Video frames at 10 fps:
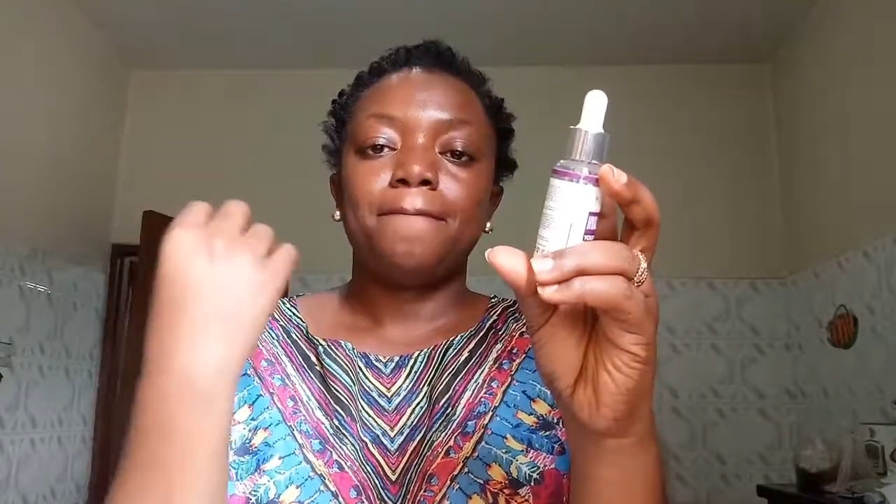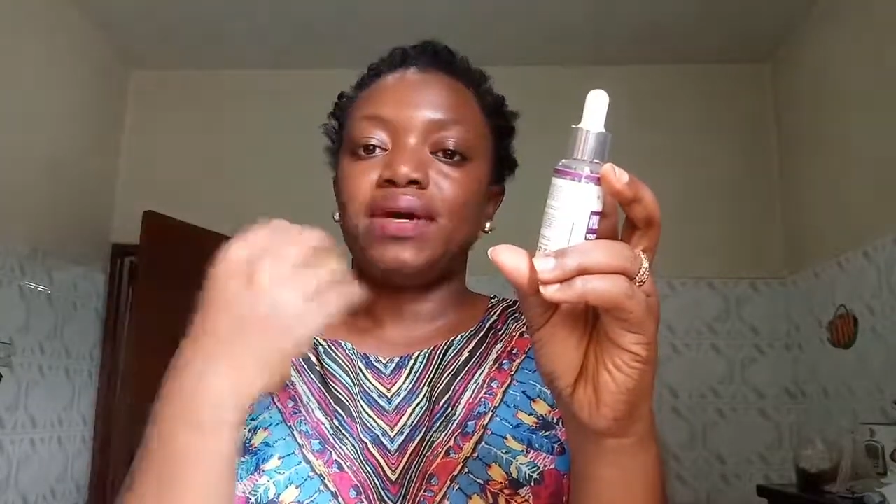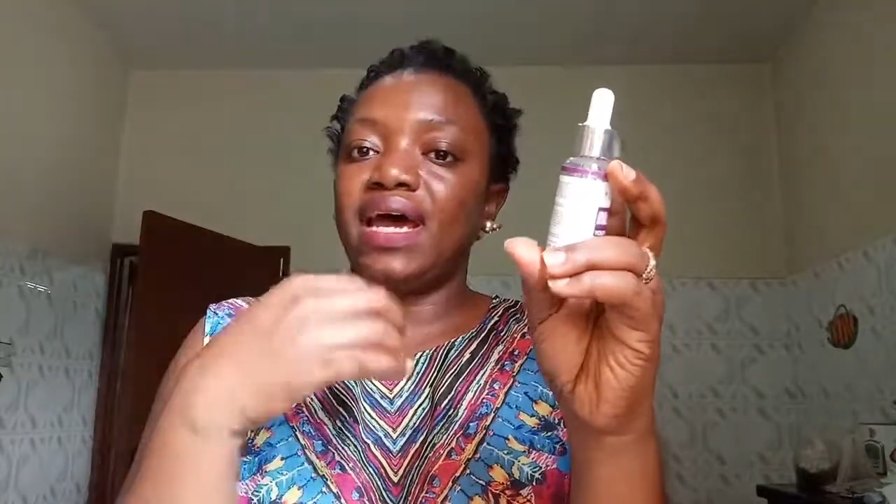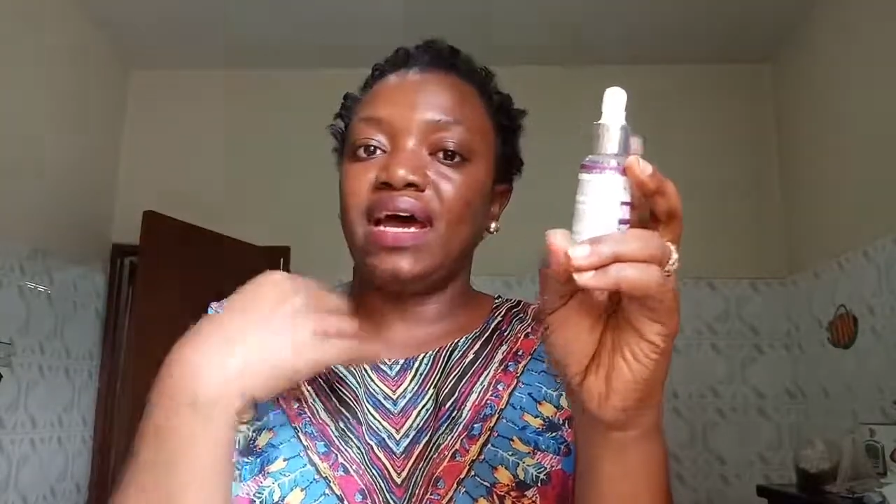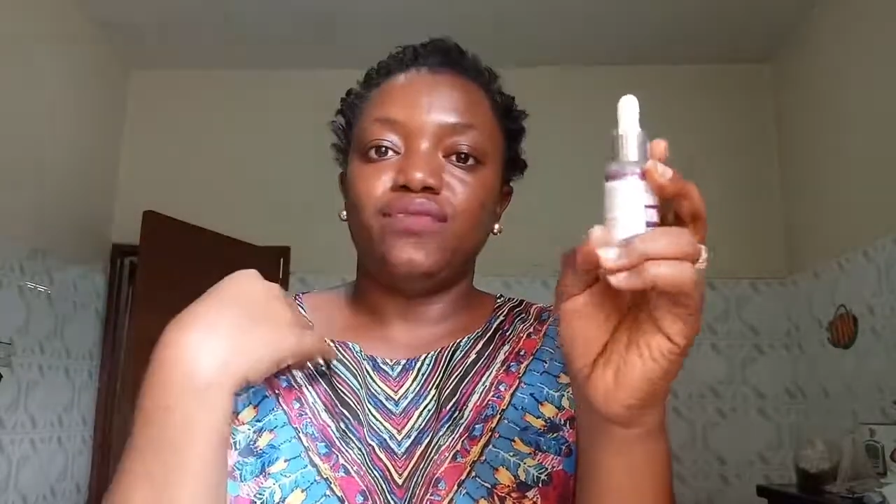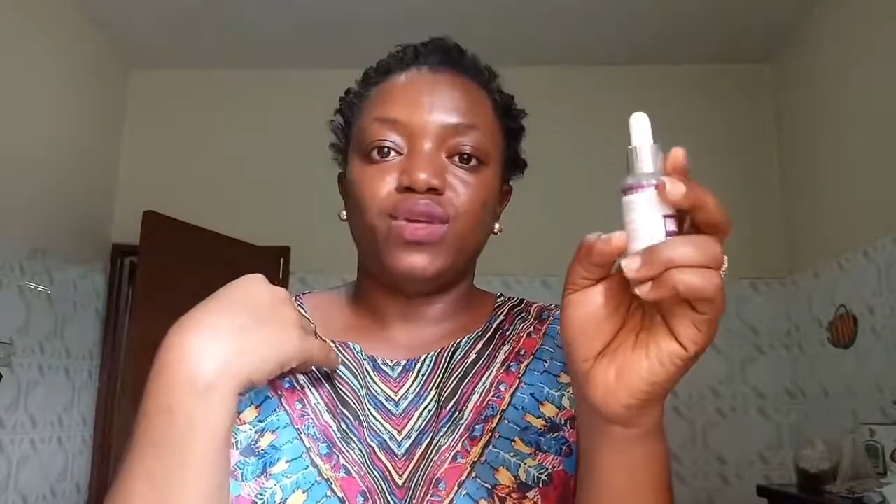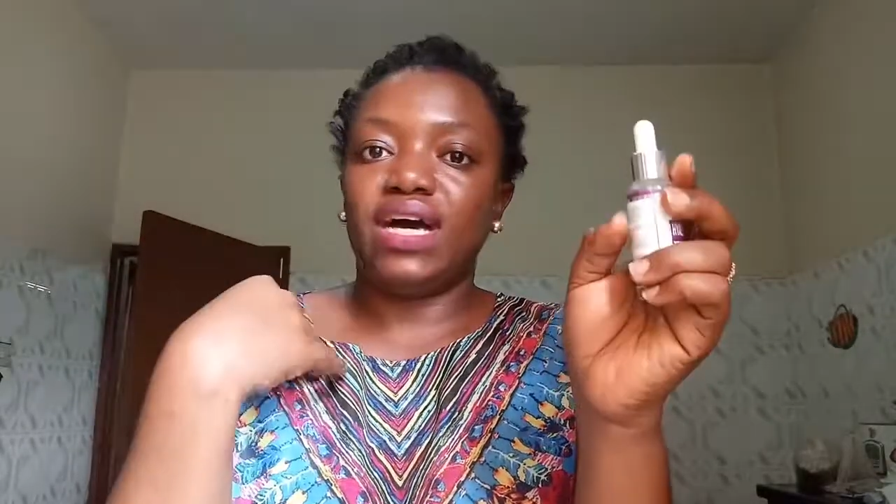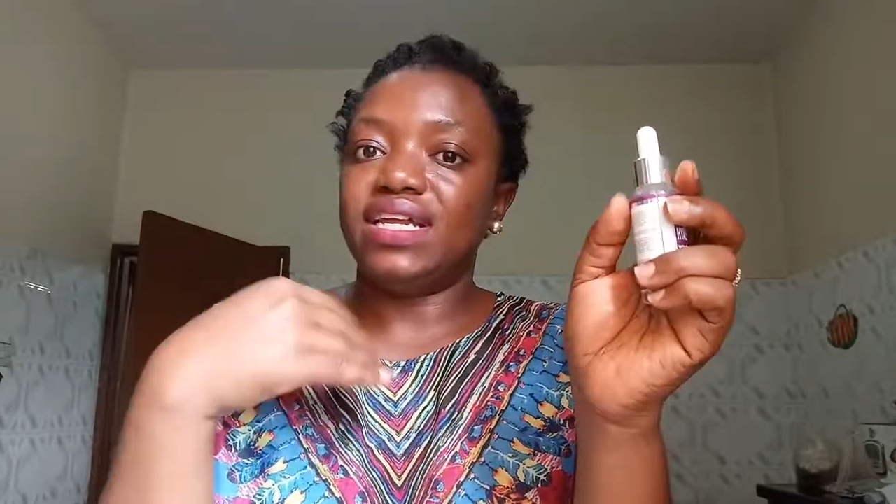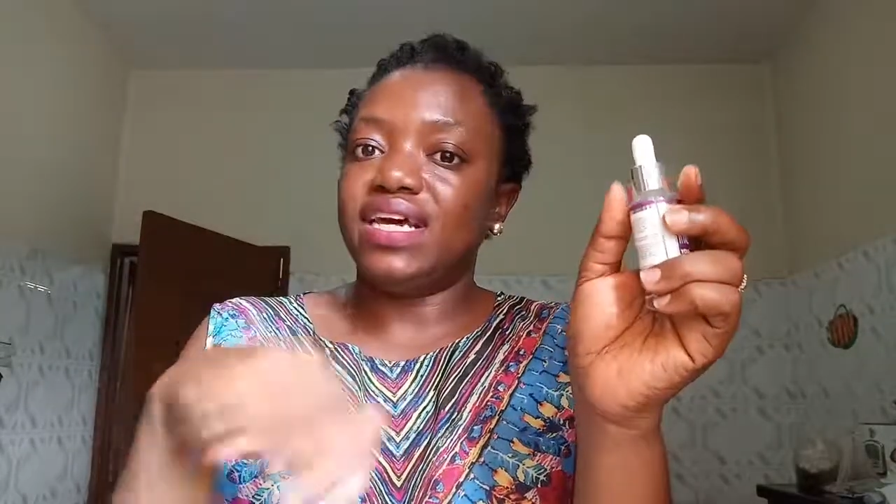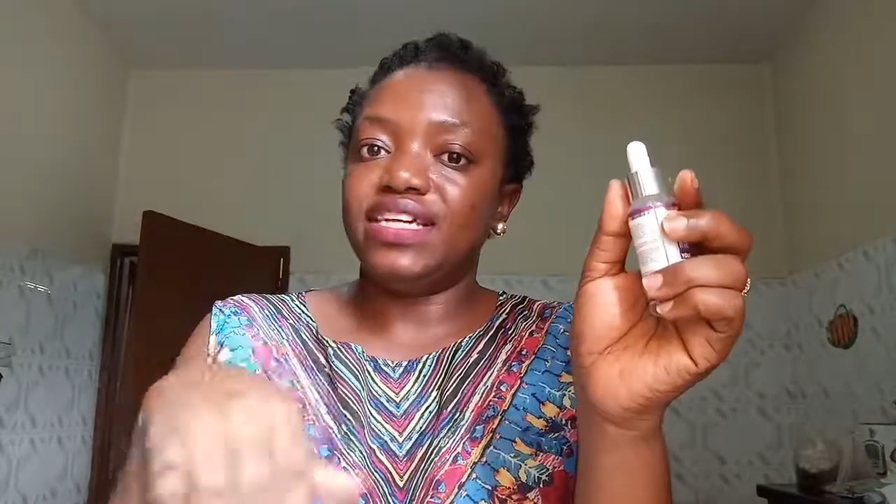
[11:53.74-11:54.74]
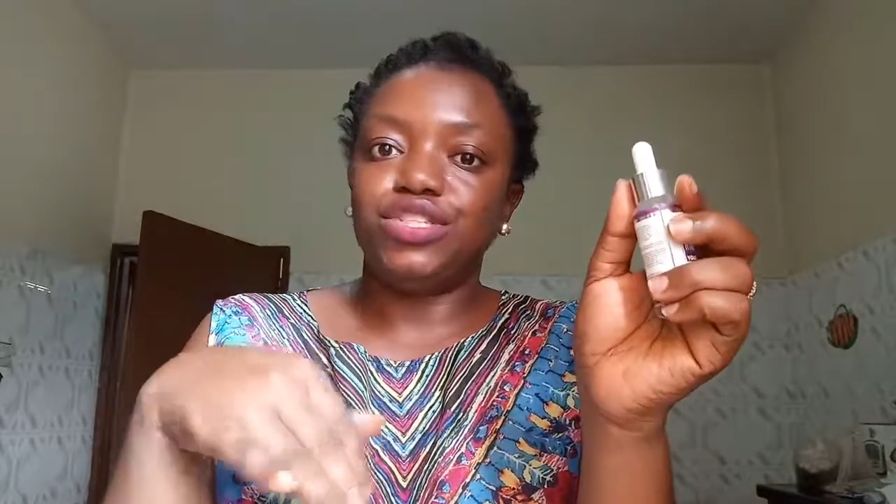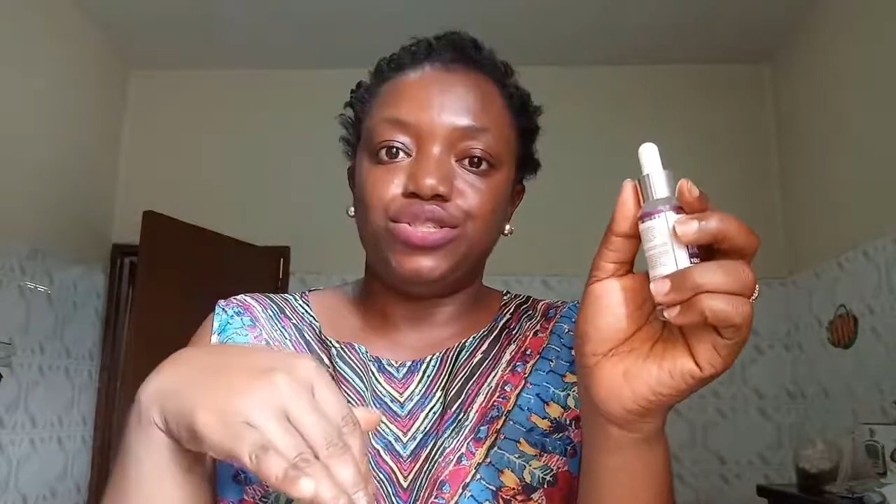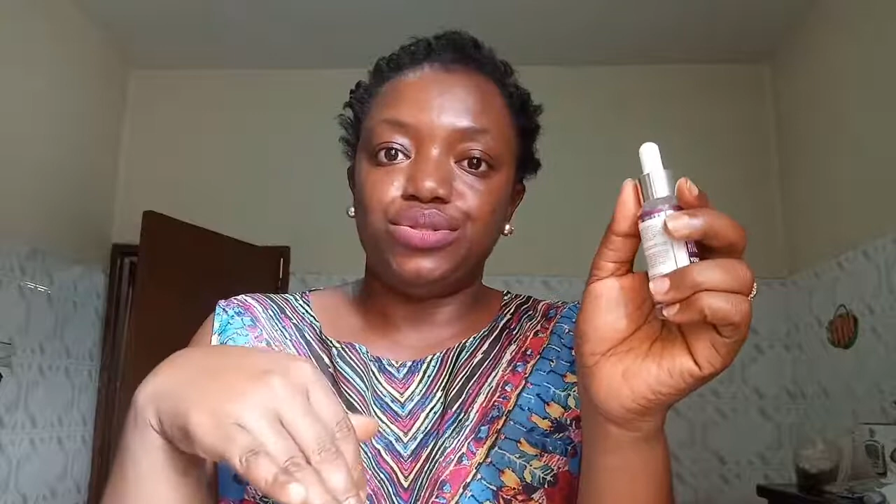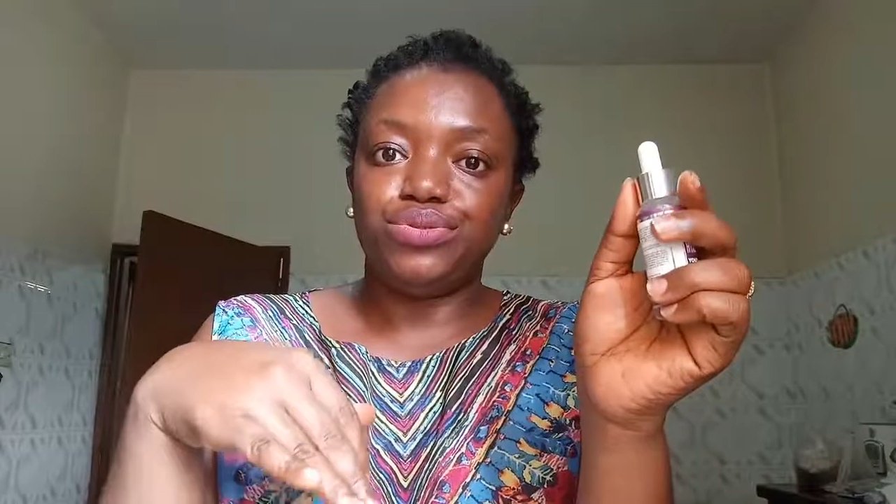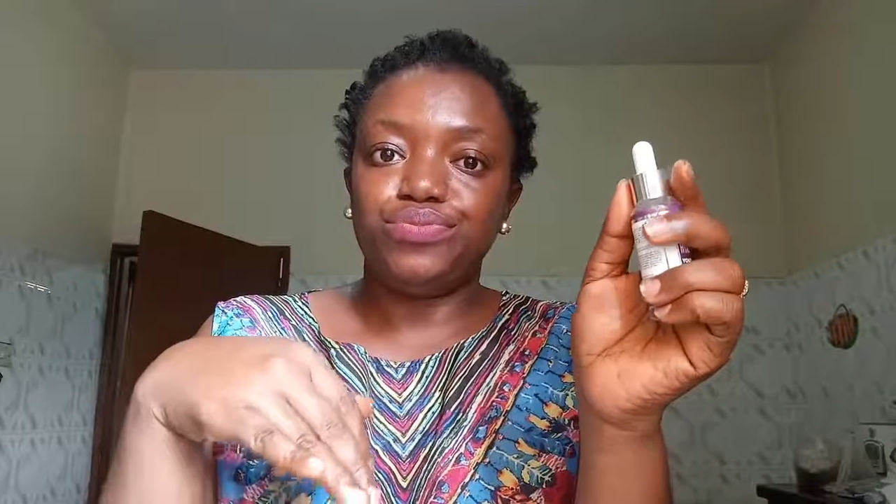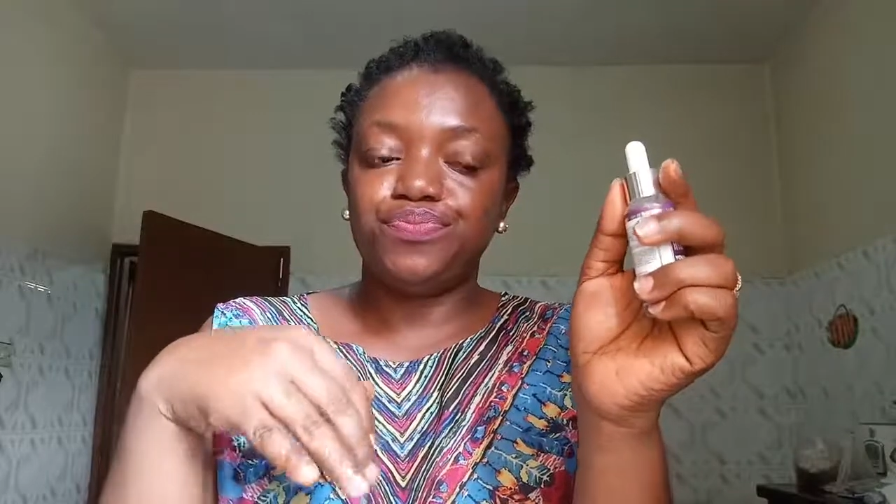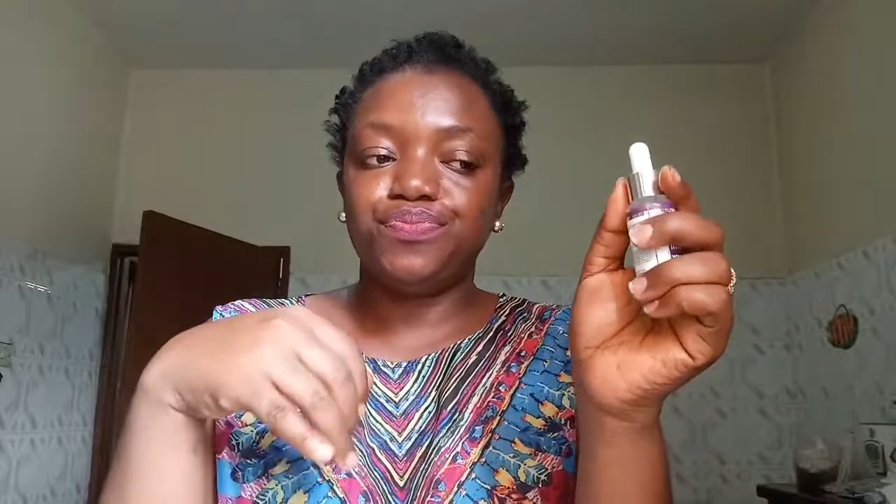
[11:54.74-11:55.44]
But I have not had that issue